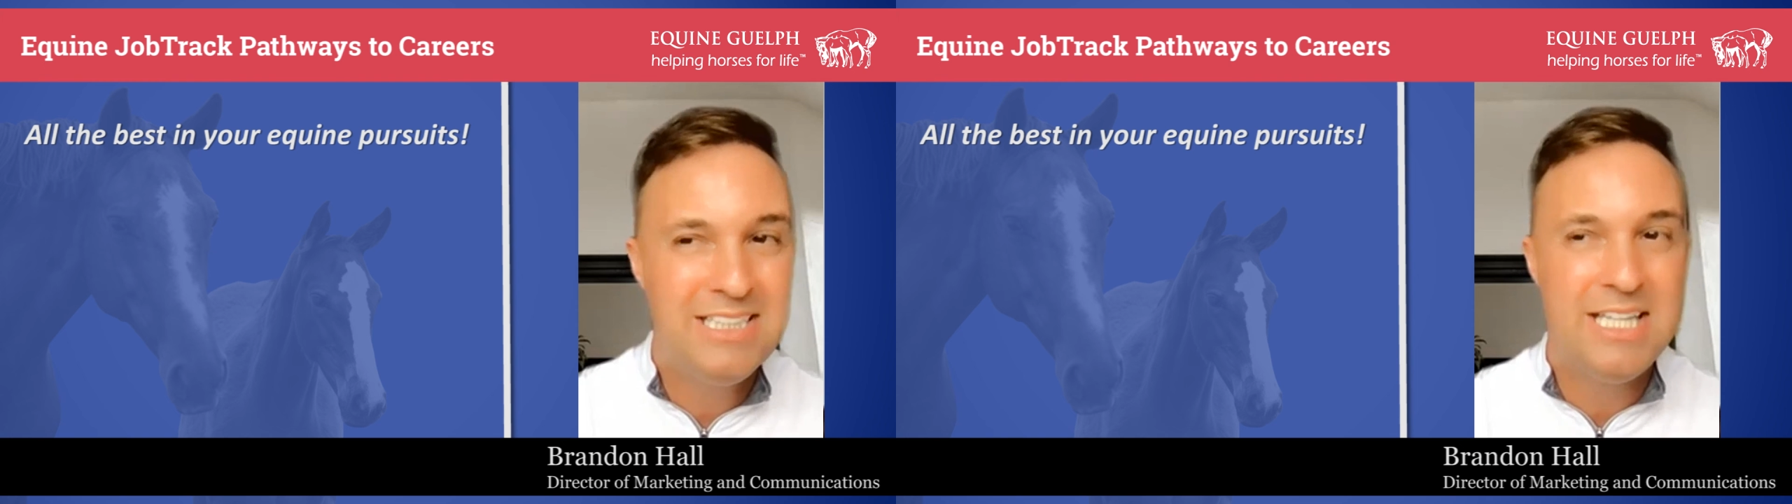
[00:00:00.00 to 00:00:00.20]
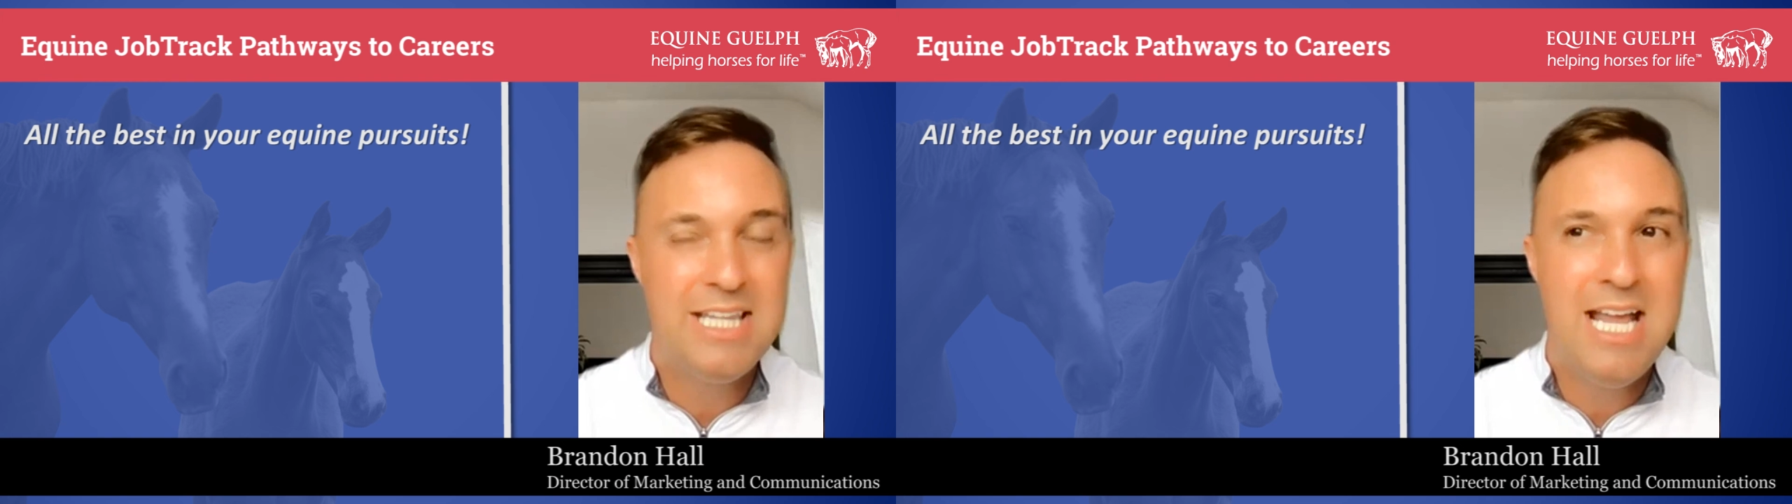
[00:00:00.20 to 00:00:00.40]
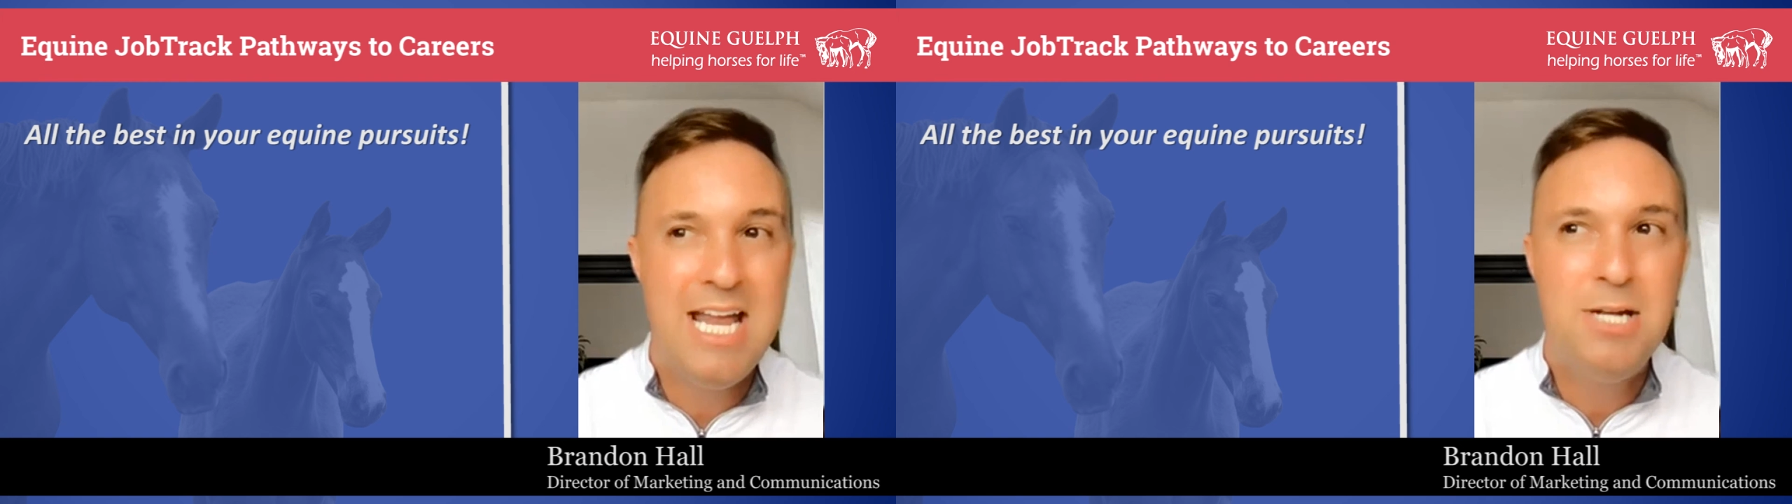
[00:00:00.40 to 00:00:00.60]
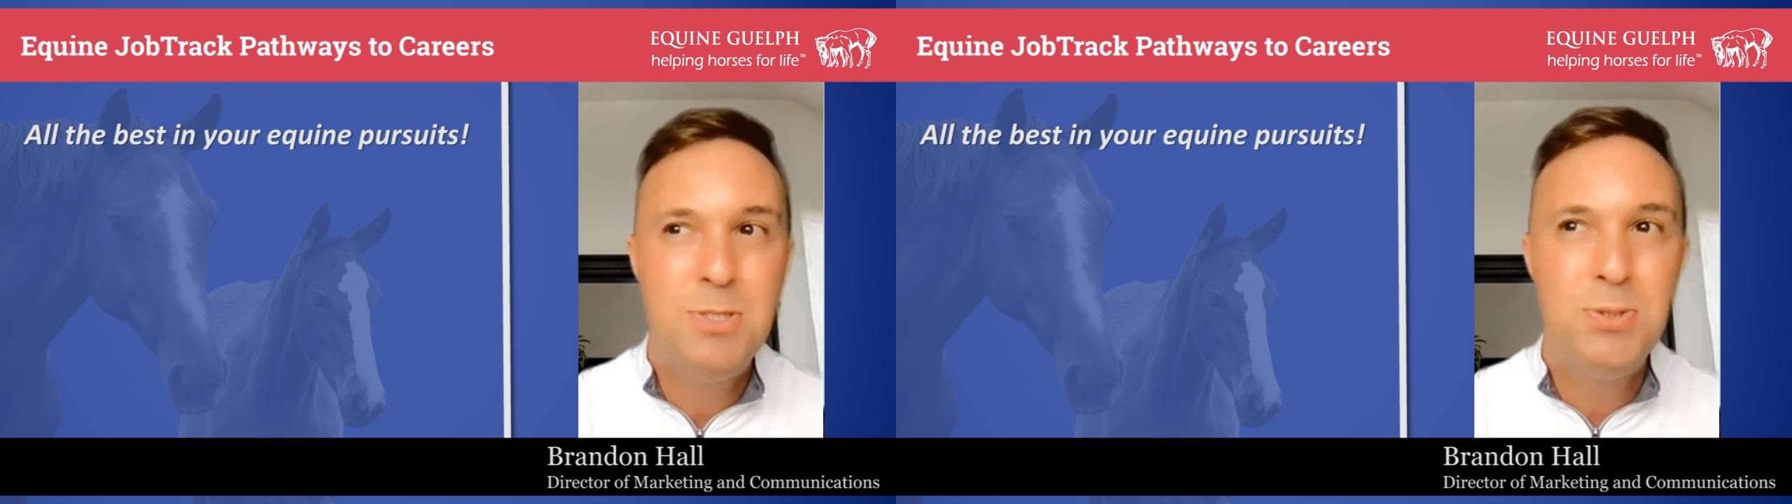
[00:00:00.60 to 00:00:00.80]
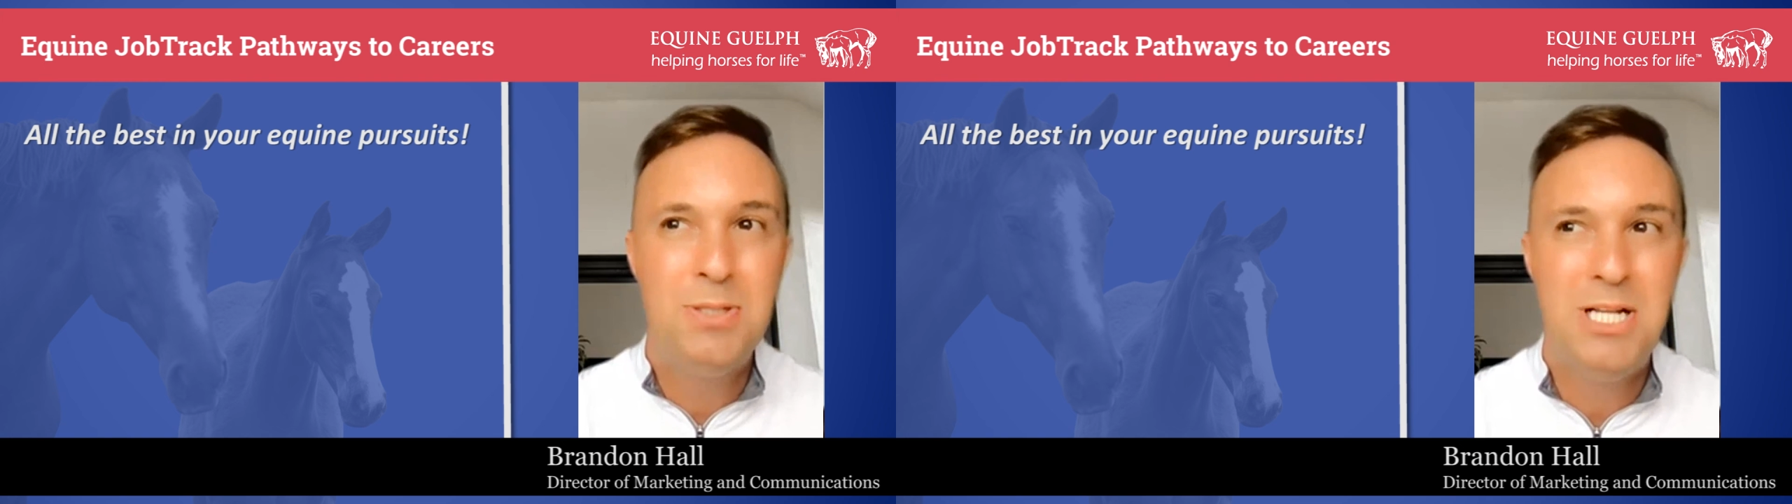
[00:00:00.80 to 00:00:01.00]
because they
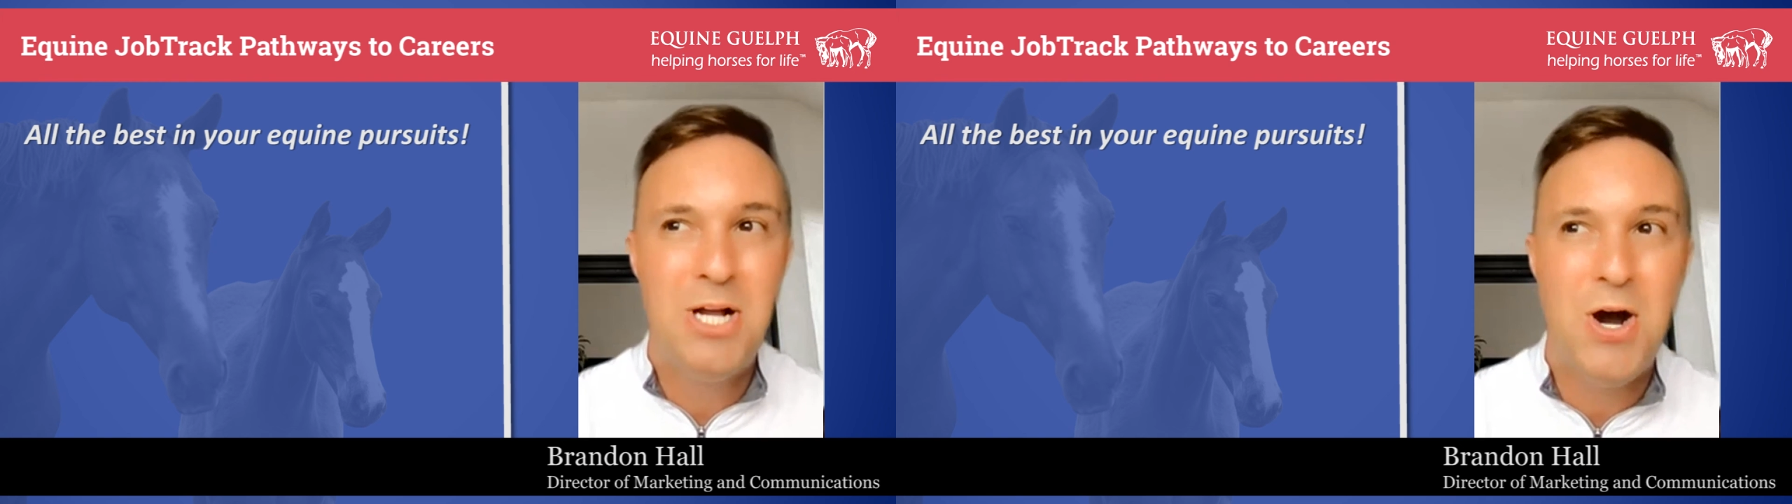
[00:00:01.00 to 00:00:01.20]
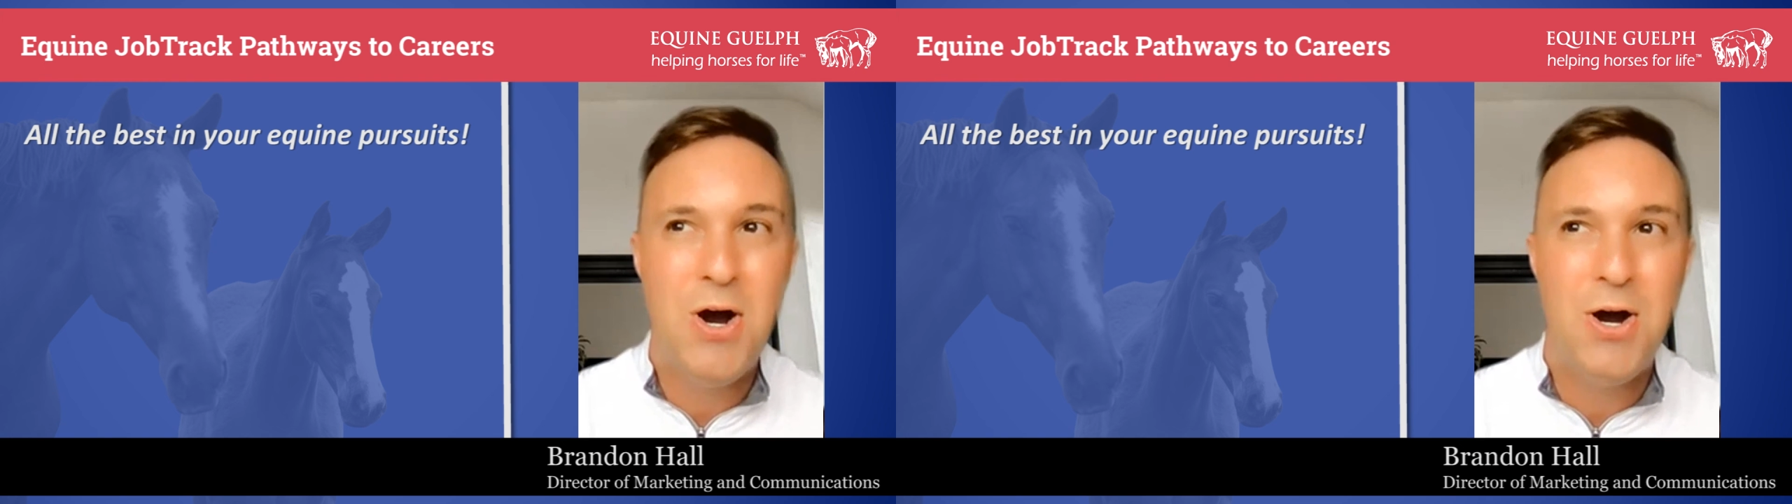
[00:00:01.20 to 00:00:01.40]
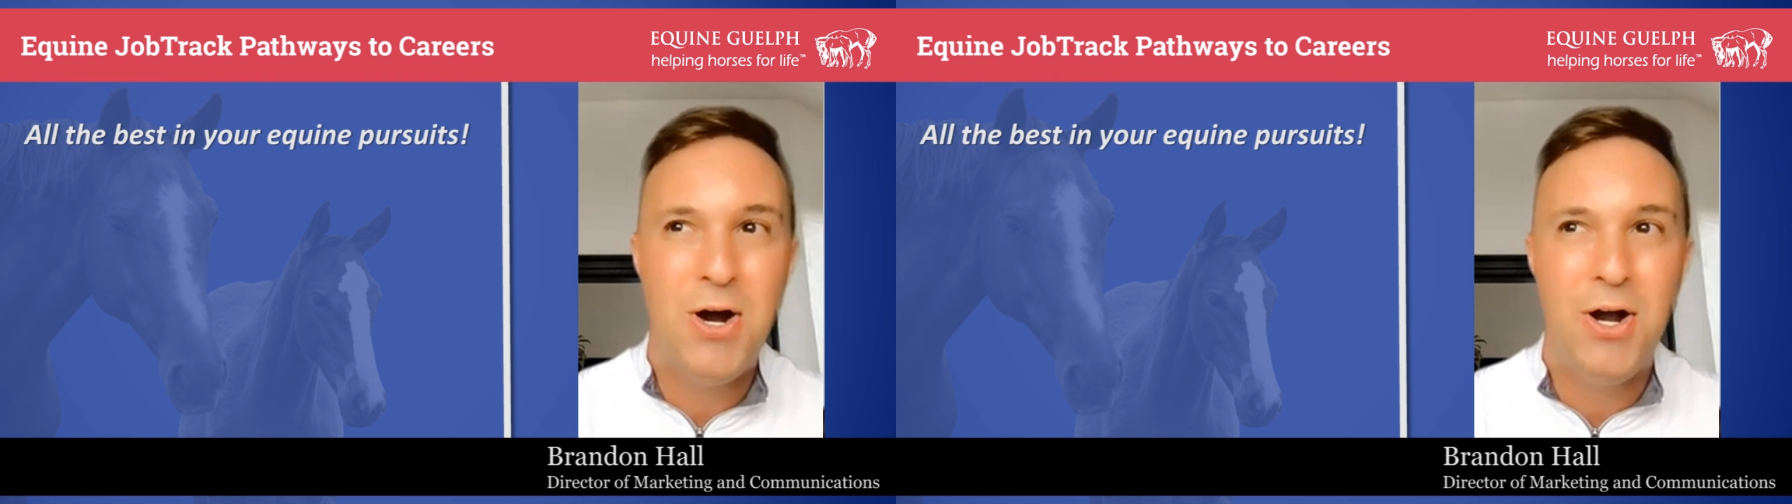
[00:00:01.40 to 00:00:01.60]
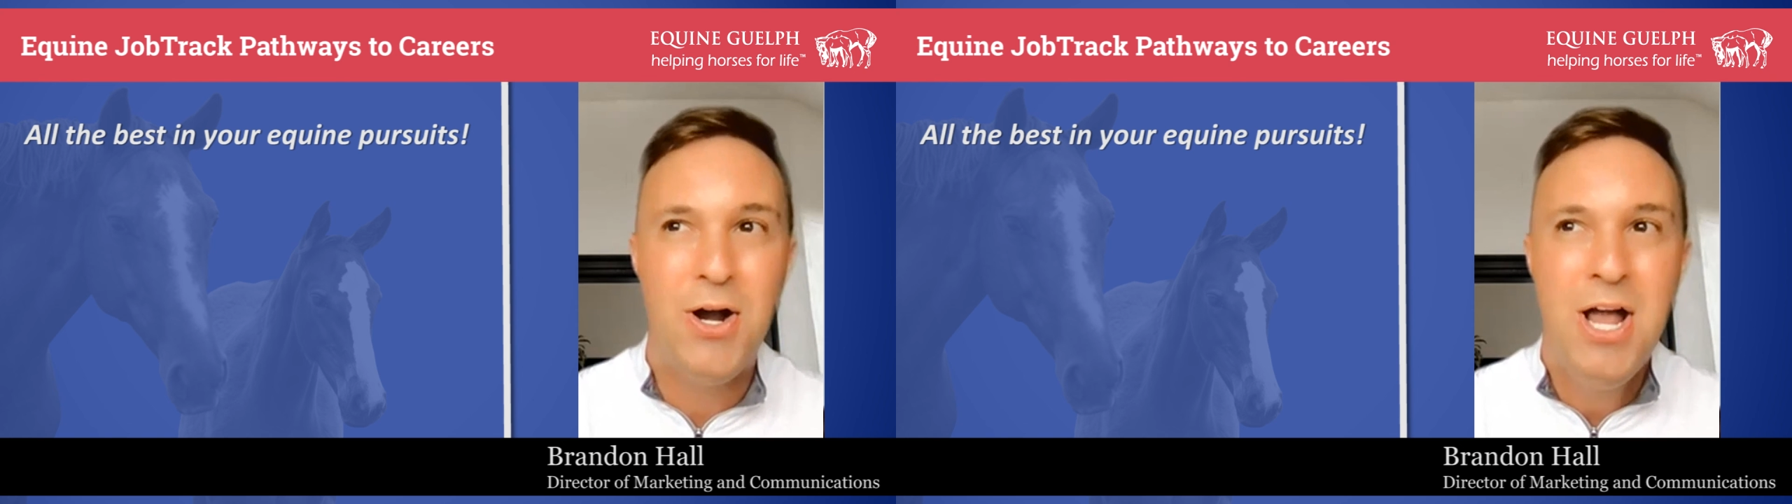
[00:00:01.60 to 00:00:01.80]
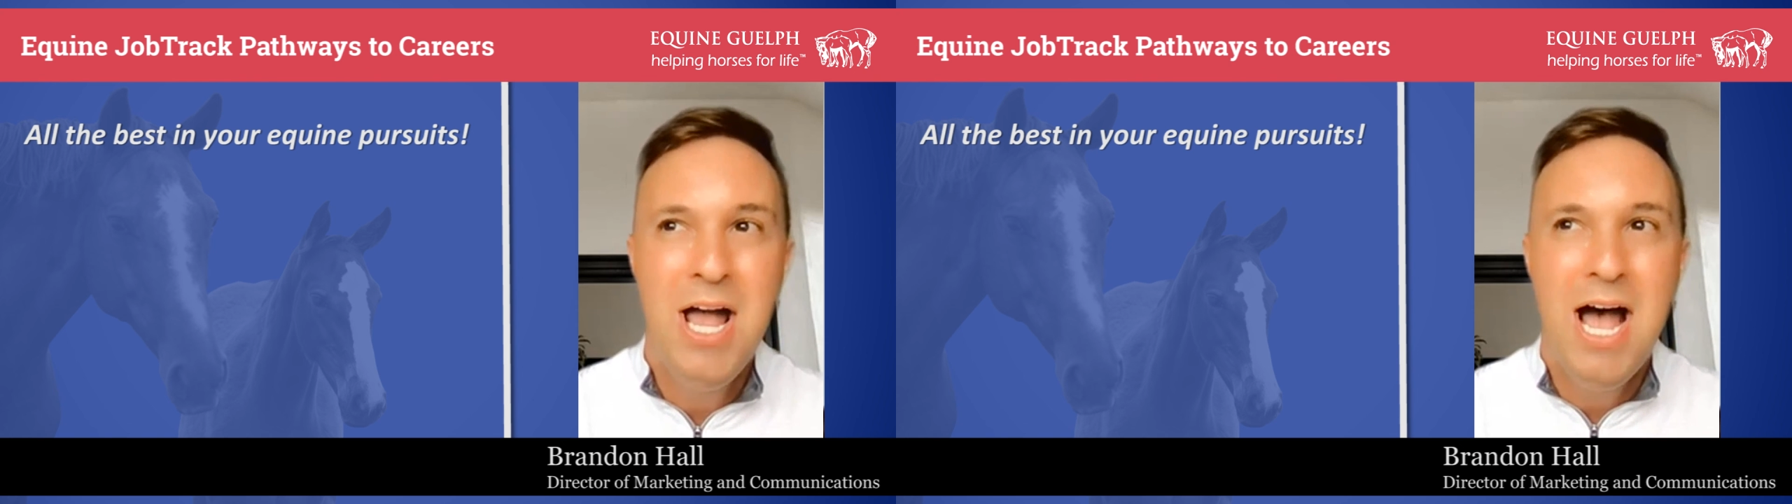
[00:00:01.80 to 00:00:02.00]
truly
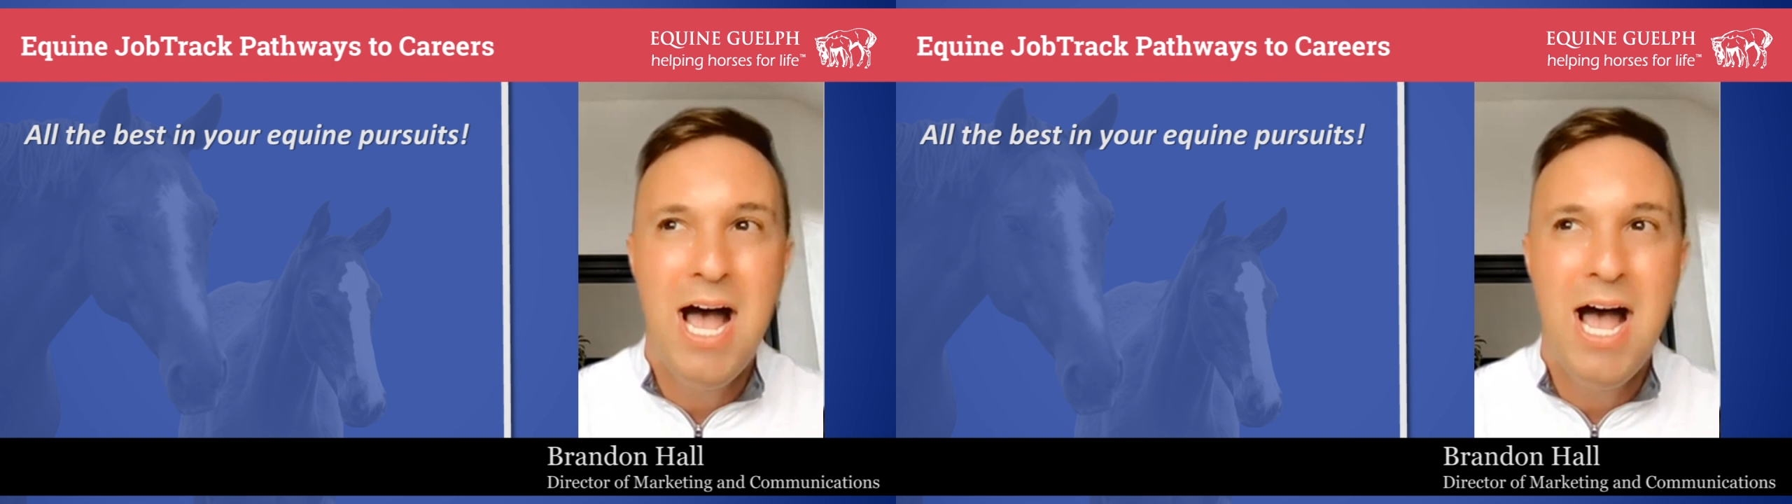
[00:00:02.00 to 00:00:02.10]
are